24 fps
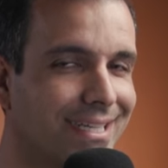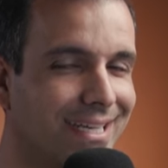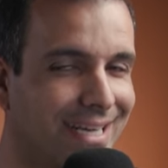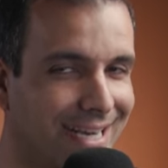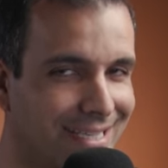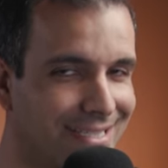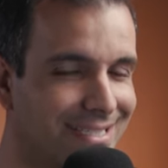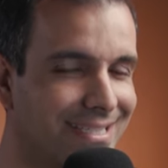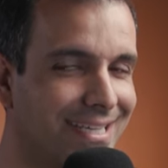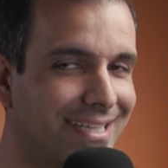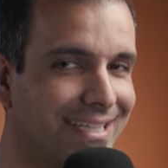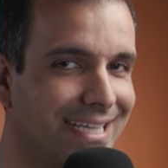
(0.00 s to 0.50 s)
Can
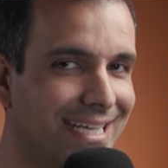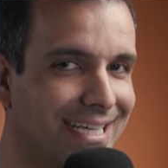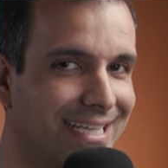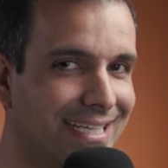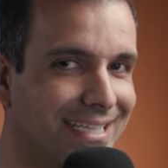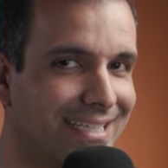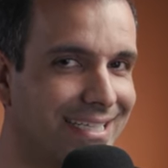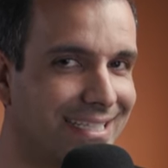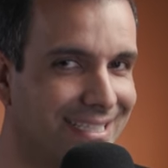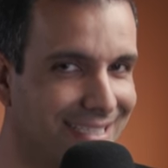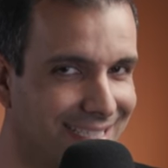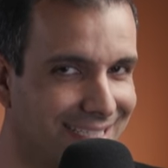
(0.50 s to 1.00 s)
I say that?
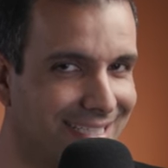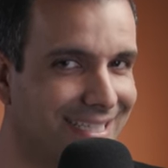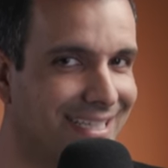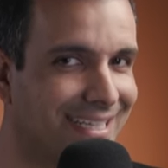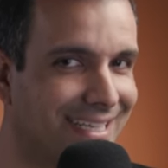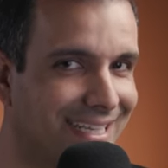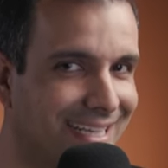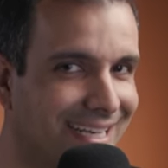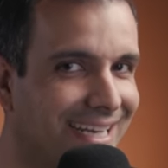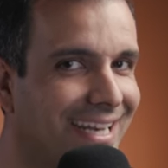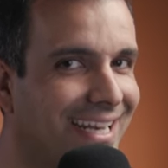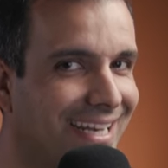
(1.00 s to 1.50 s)

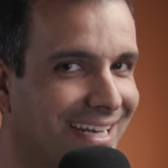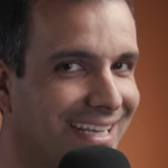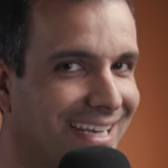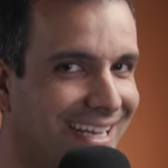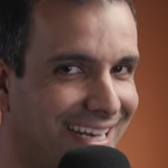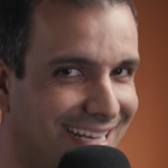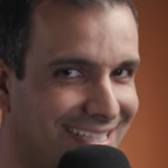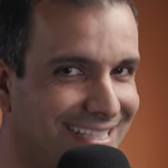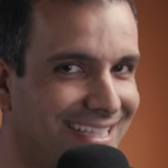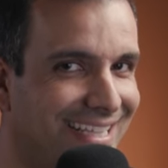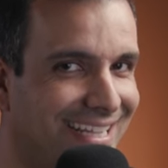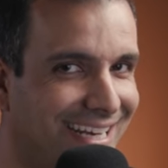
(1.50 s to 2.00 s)

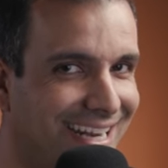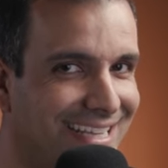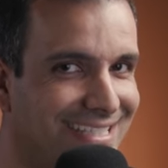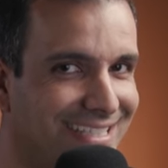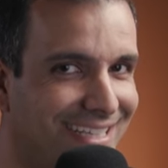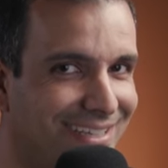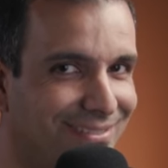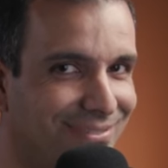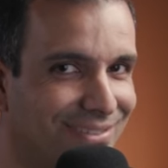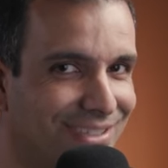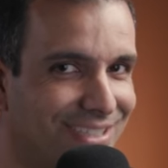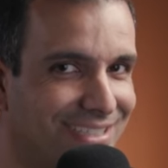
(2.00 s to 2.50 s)
Can I say that I
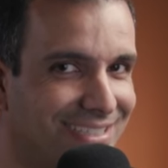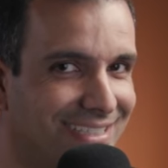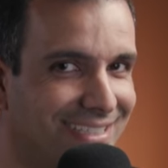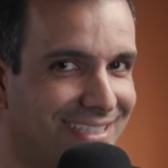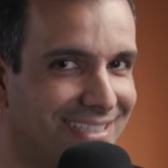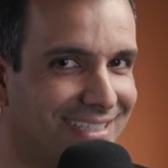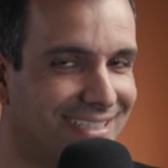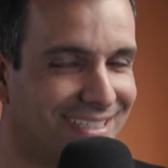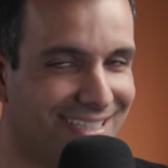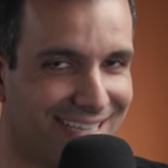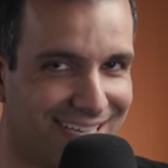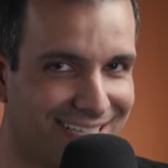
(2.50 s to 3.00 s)
said it first?
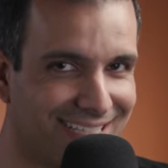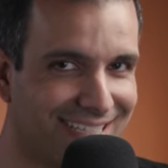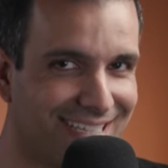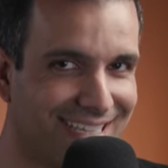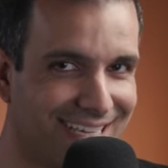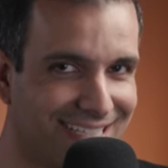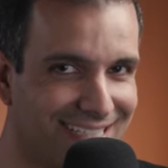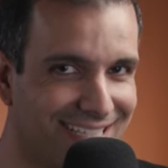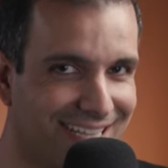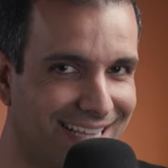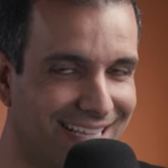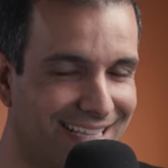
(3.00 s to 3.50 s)
Can I,
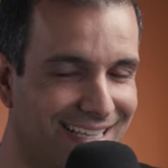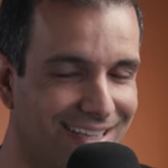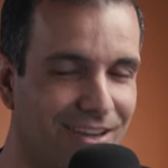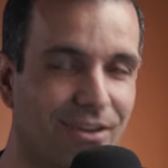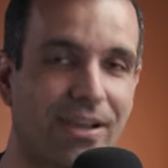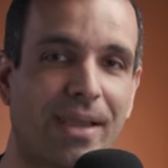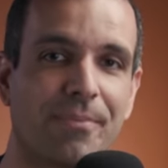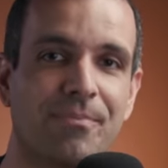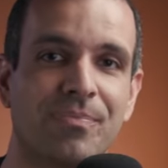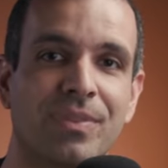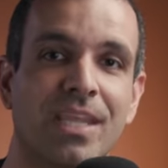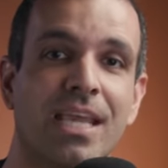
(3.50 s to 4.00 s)
can I say that?
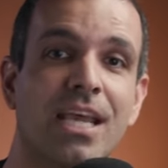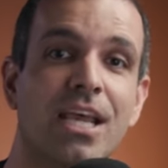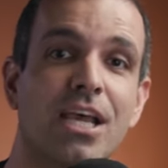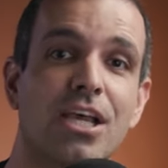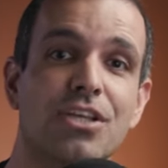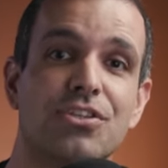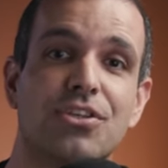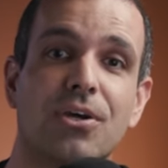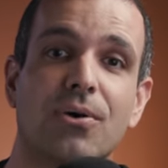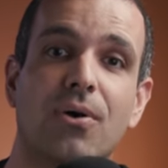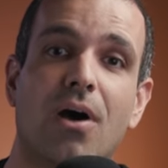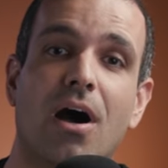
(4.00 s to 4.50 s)
Okay.
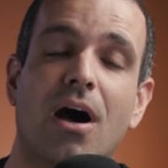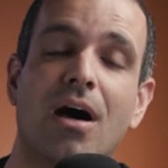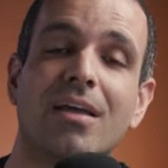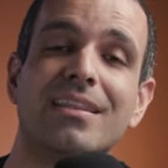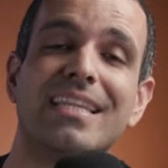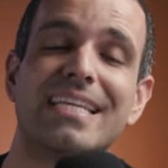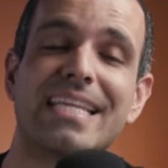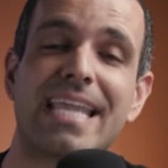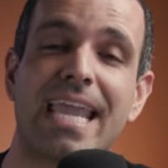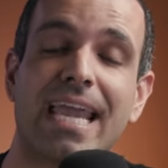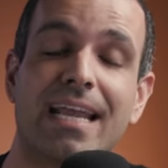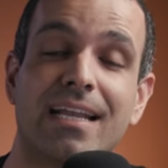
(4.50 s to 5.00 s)
So
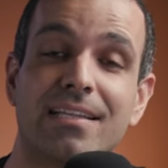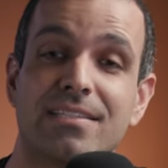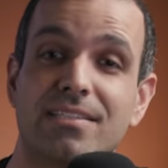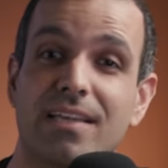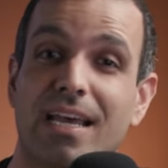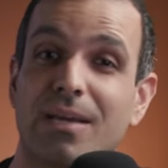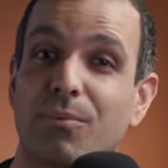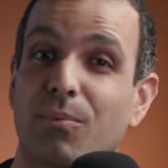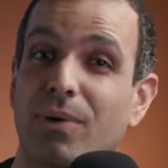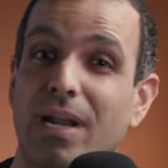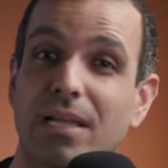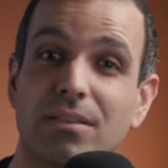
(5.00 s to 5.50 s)
on the Canon
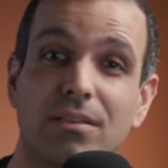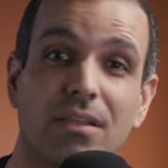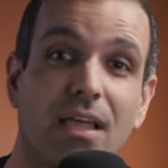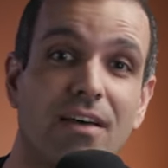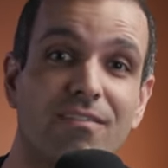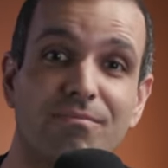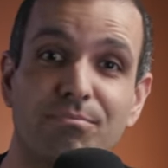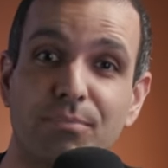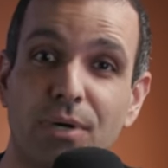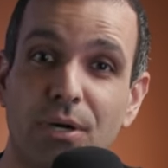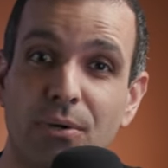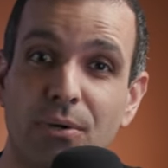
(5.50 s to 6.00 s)
side, what I love